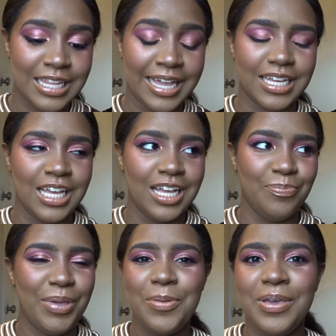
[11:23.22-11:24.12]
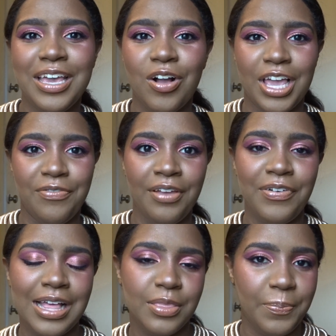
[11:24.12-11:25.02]
Like, maybe, okay, if I
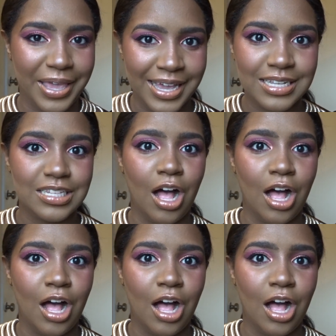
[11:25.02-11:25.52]
find the pics,